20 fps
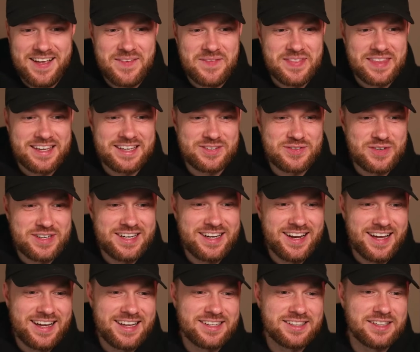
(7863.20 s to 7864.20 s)
it's really
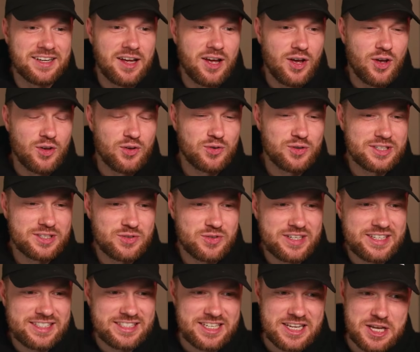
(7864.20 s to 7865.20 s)
like, it's
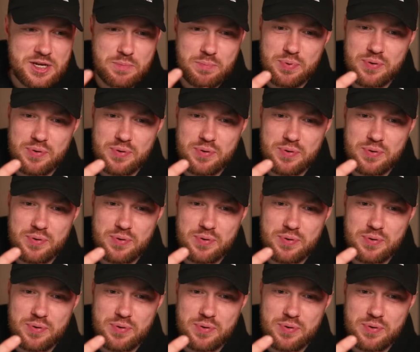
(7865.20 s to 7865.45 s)
really deep.